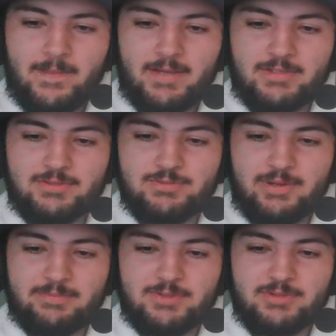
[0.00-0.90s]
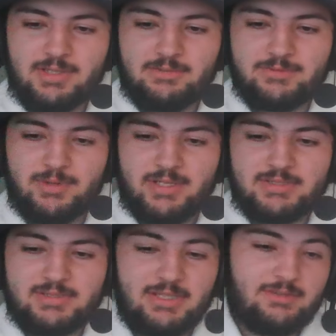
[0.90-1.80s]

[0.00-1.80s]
I do swipe to the left twice.